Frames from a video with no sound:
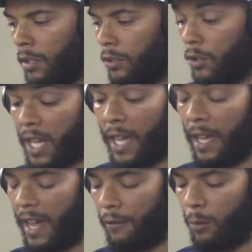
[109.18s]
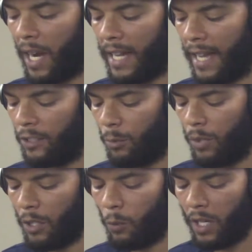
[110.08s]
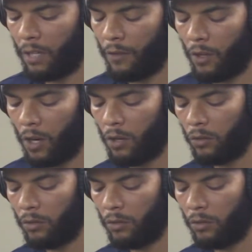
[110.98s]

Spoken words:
So yeah, everybody has to be aware of their own